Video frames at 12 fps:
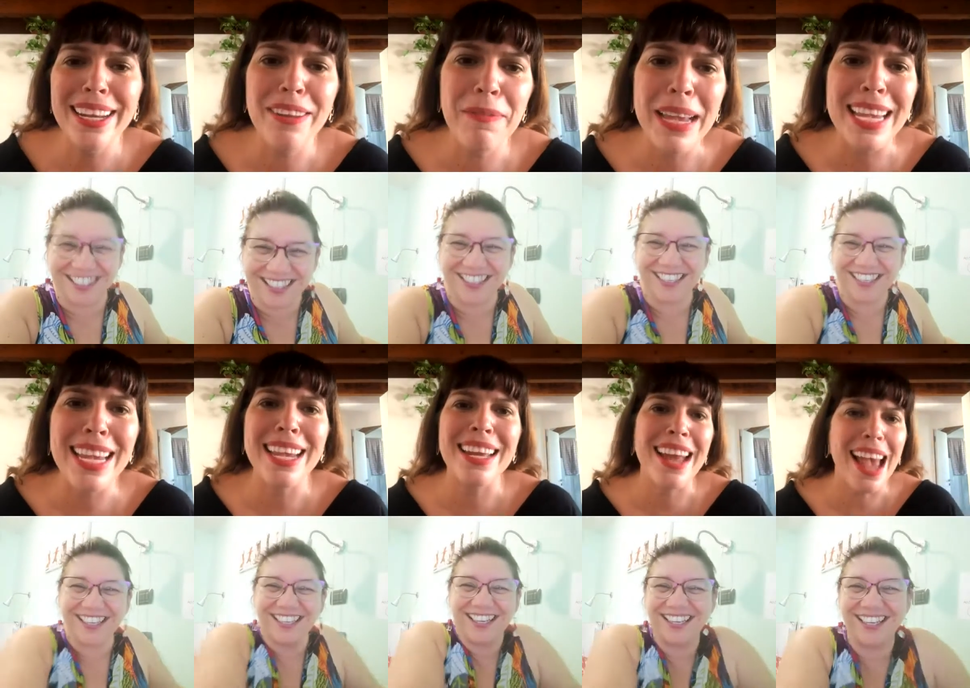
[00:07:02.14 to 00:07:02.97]
Speaker 1: of
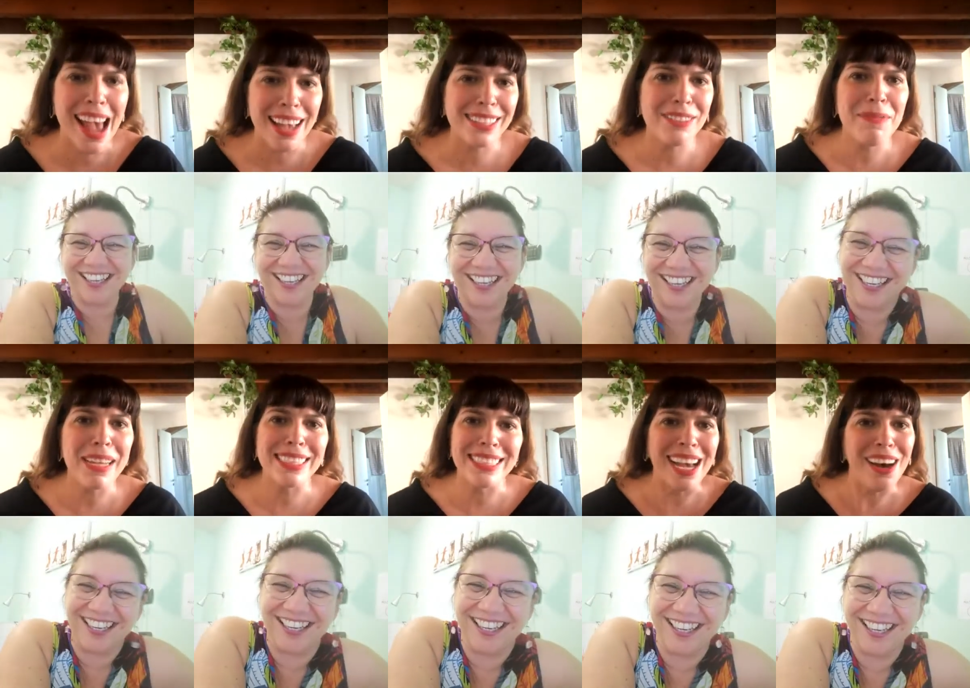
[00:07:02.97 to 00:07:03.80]
making an ass of
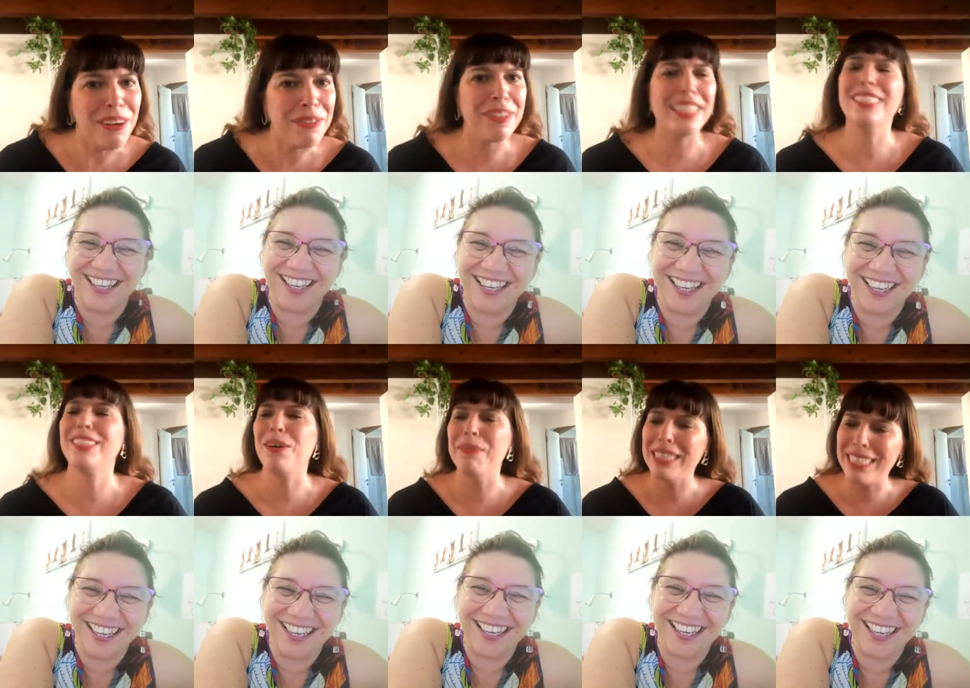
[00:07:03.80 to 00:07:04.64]
myself in
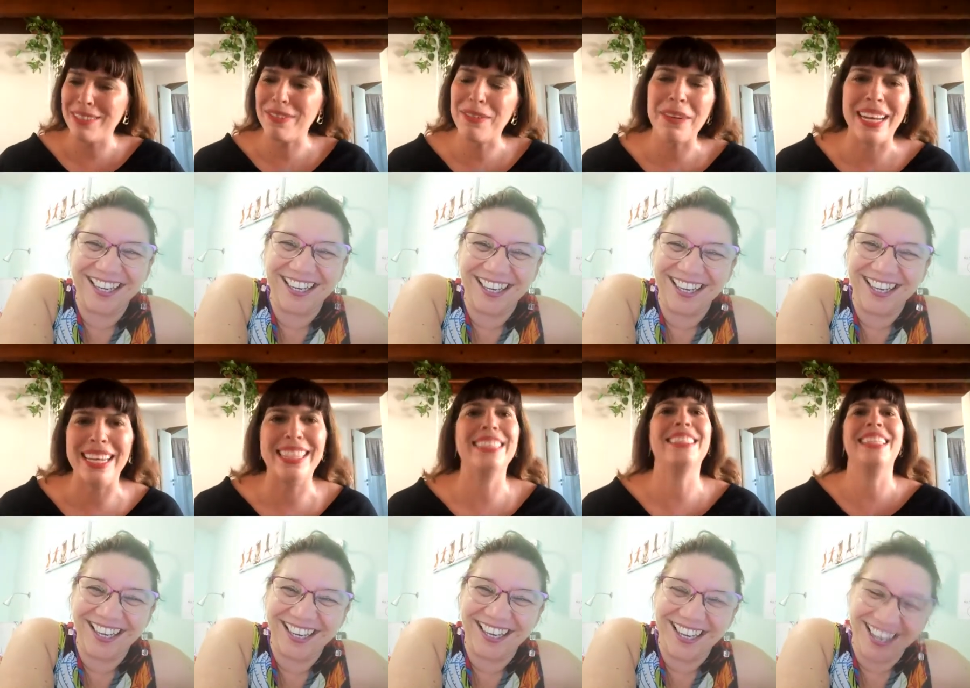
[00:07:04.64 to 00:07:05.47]
so many different
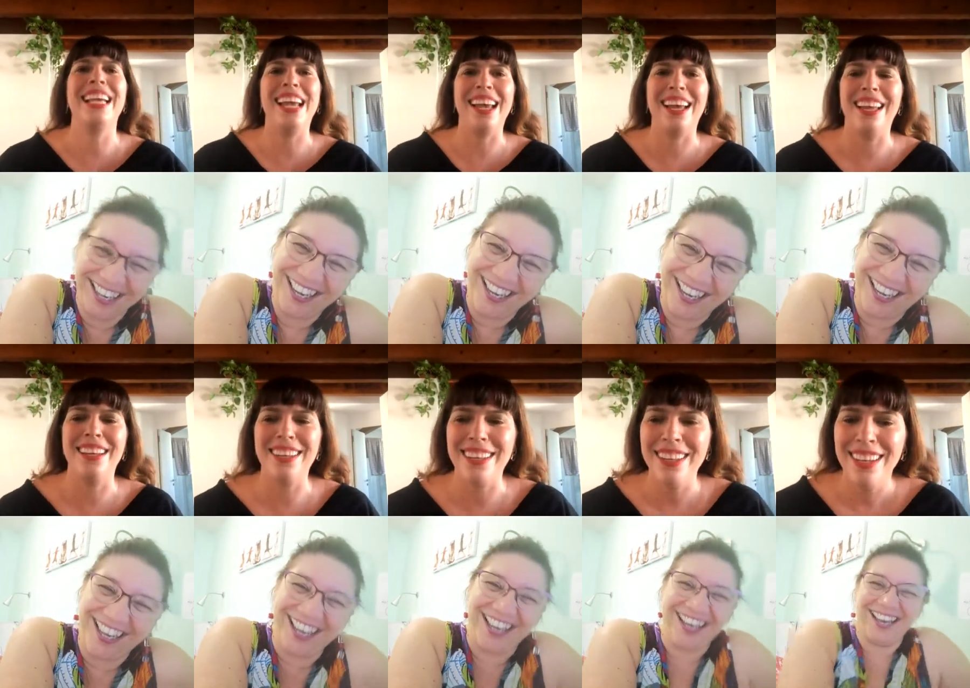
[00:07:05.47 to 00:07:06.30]
ways,
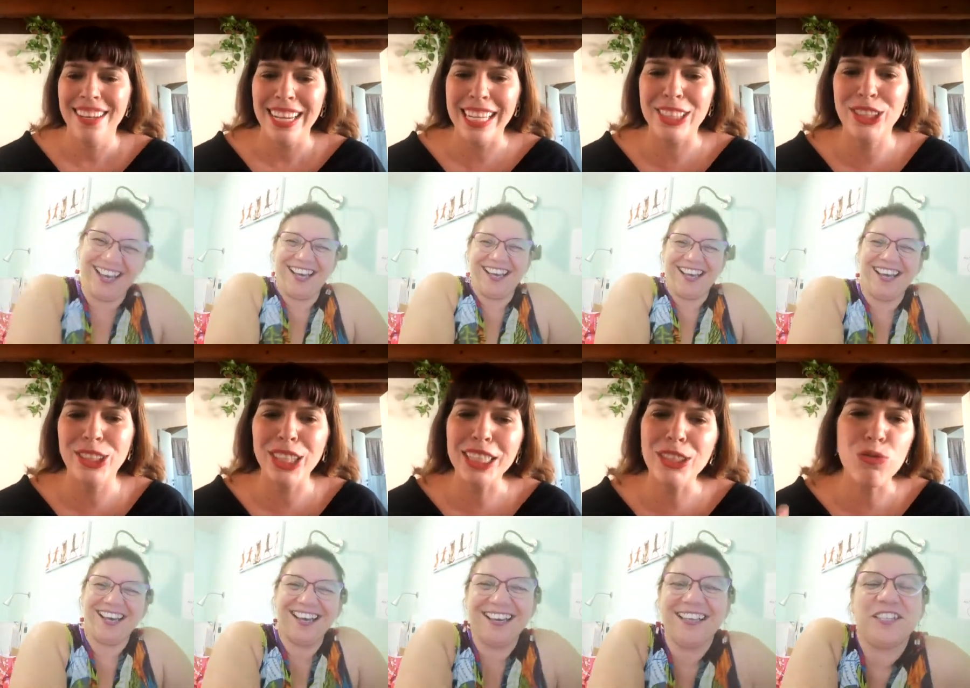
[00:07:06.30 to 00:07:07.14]
and it's
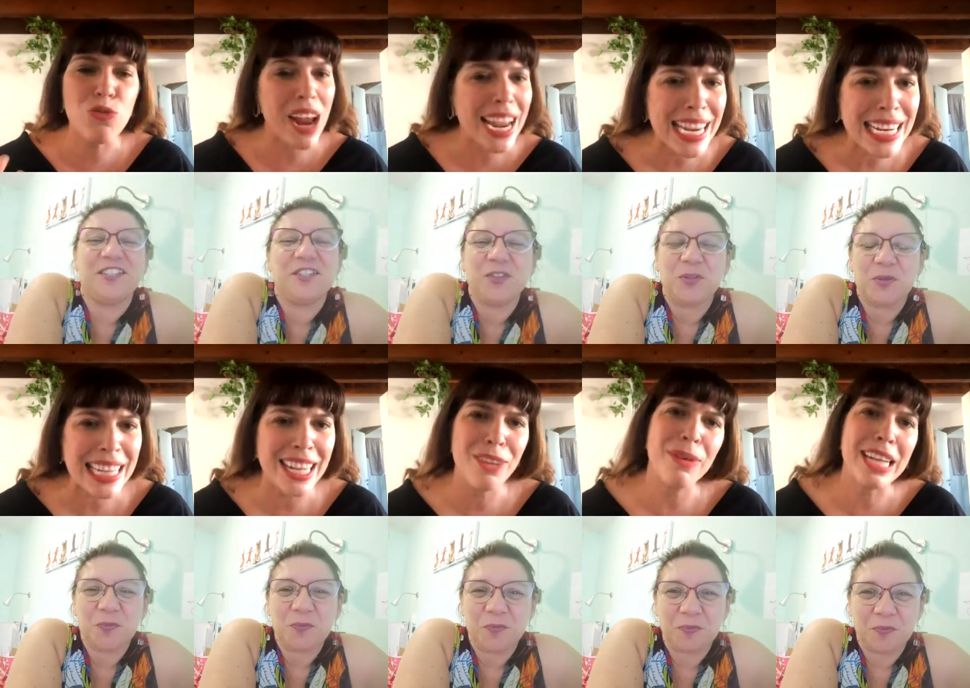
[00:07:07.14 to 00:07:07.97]
just right
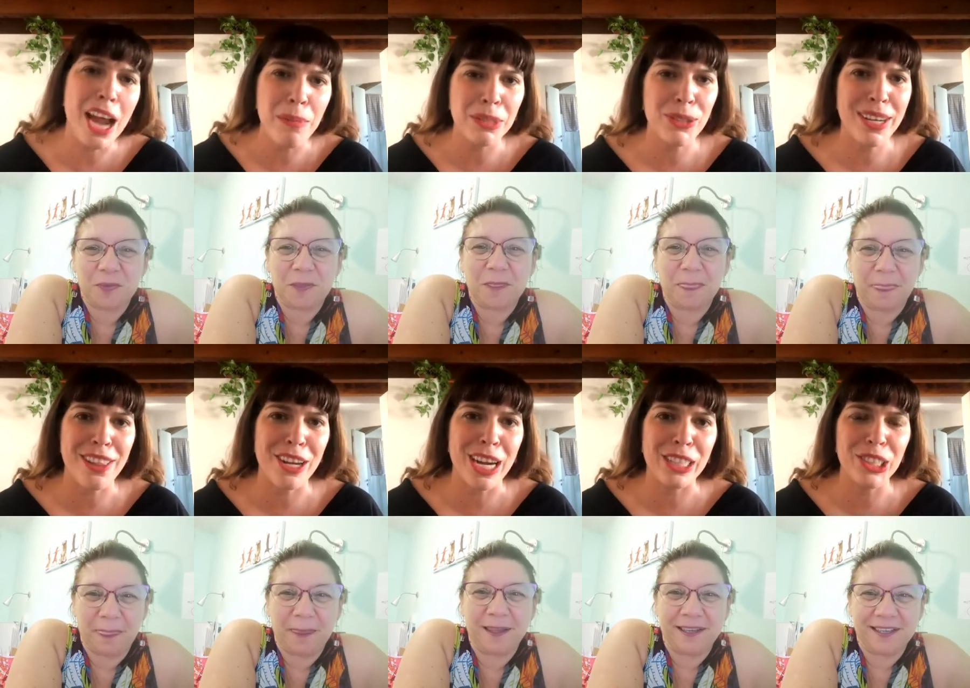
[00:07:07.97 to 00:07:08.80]
that he would come to another
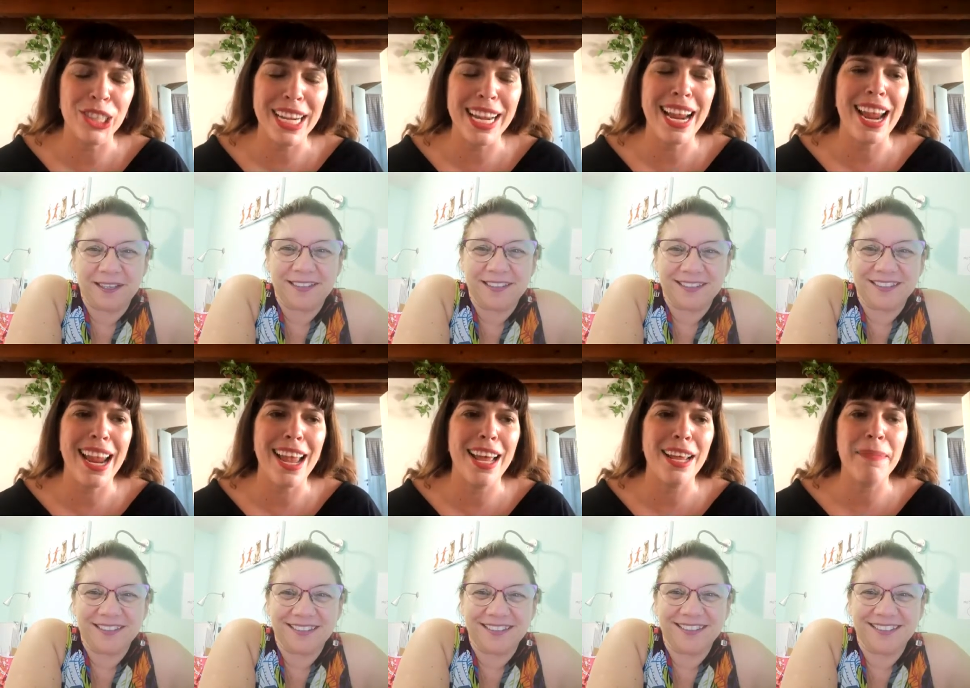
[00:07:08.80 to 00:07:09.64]
country
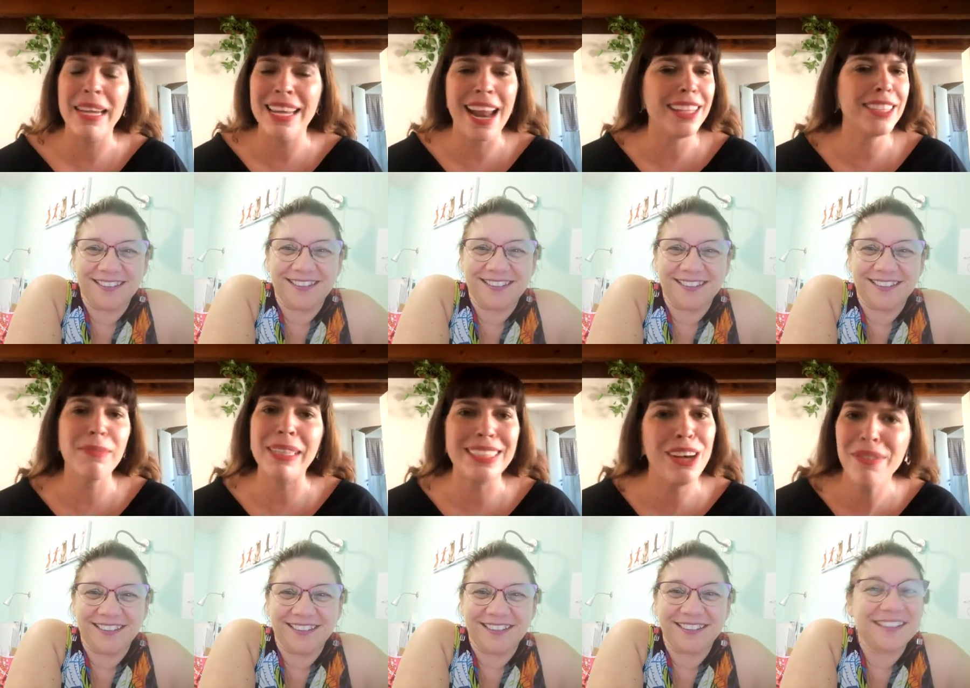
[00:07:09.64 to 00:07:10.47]
and make an ass of
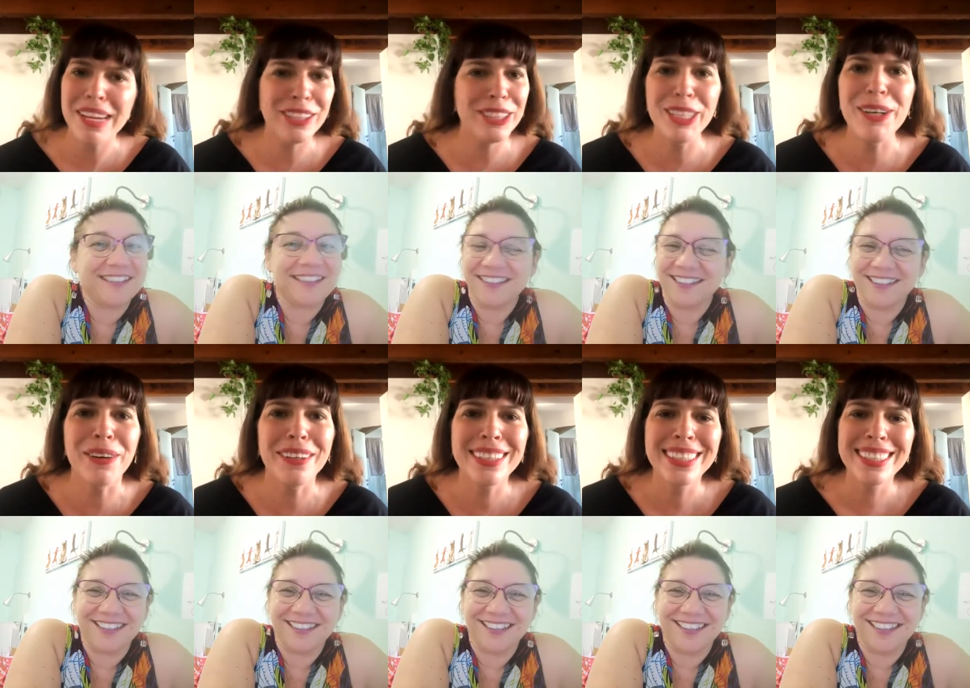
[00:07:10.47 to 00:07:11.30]
myself here too.
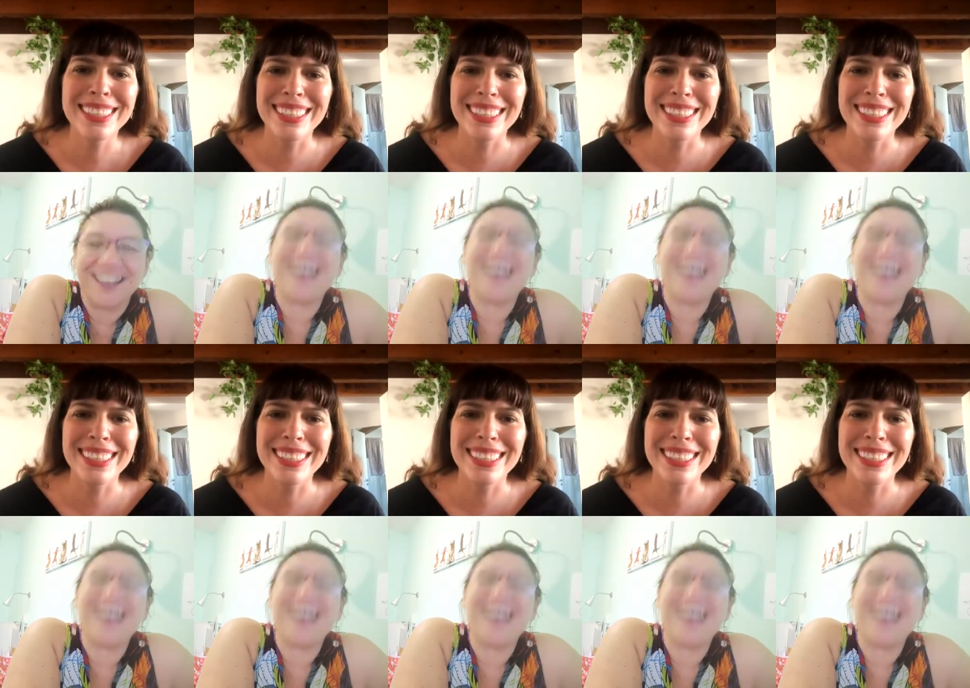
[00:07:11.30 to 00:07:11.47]
So,